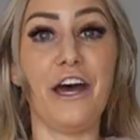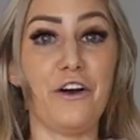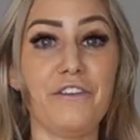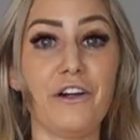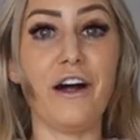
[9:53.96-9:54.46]
And
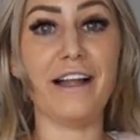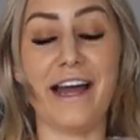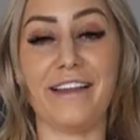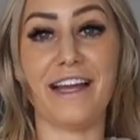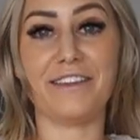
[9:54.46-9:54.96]
overall,
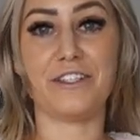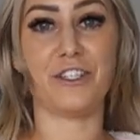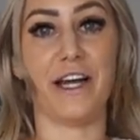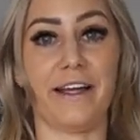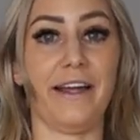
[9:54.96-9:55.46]
I like this
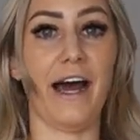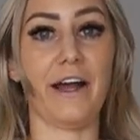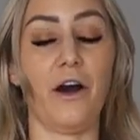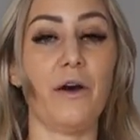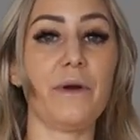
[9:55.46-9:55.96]
jacket.
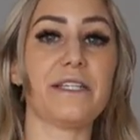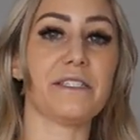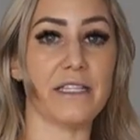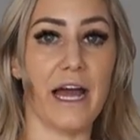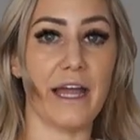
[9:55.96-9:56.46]
I
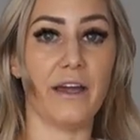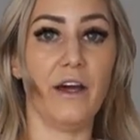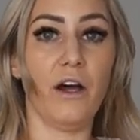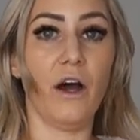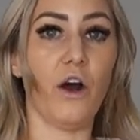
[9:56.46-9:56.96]
always
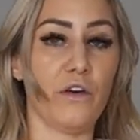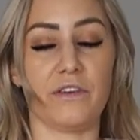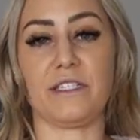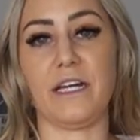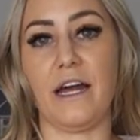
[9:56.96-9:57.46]
like
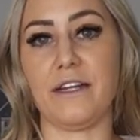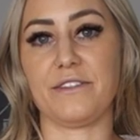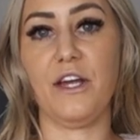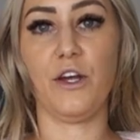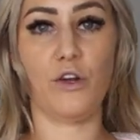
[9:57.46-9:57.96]

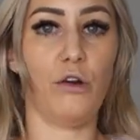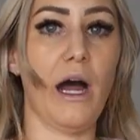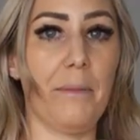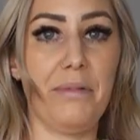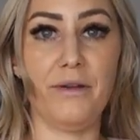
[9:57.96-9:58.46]
oversized
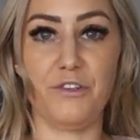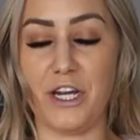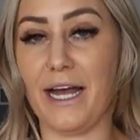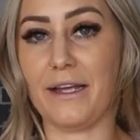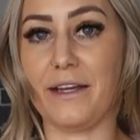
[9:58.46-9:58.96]
crop
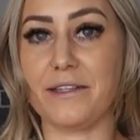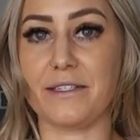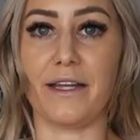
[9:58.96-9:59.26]
jackets.